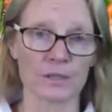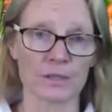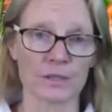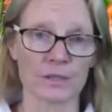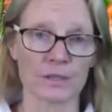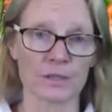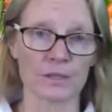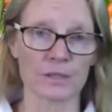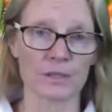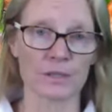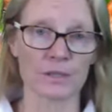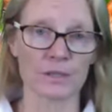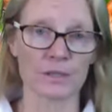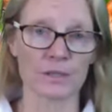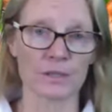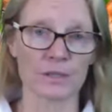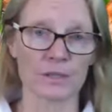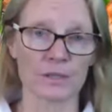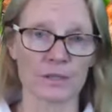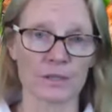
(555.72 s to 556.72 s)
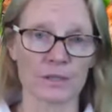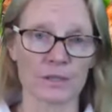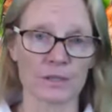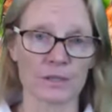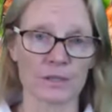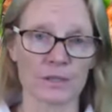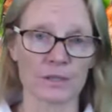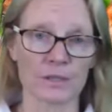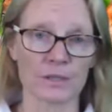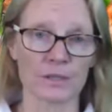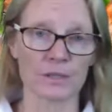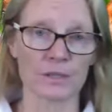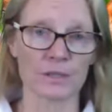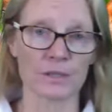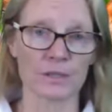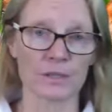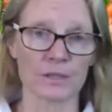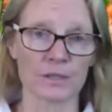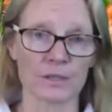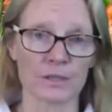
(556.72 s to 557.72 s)
So not having a go
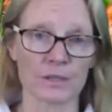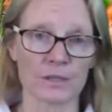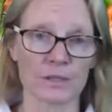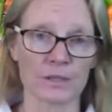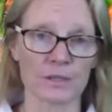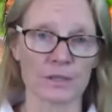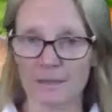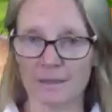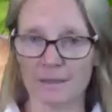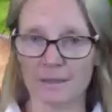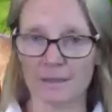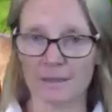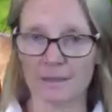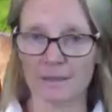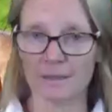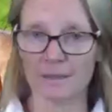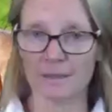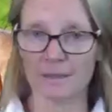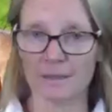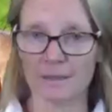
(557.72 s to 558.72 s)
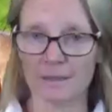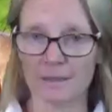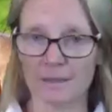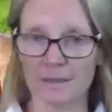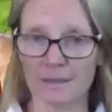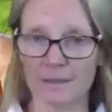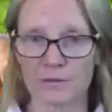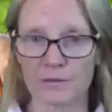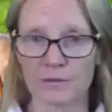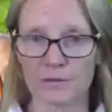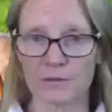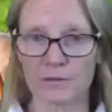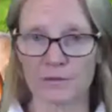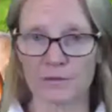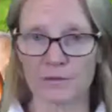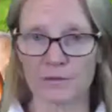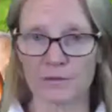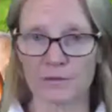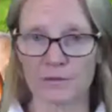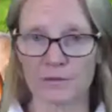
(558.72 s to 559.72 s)
is that it comes back to that
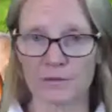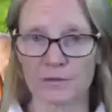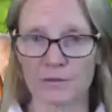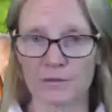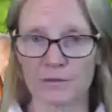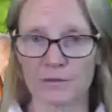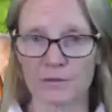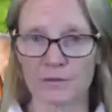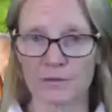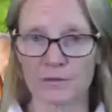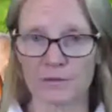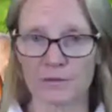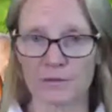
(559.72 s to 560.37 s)
fear of failure.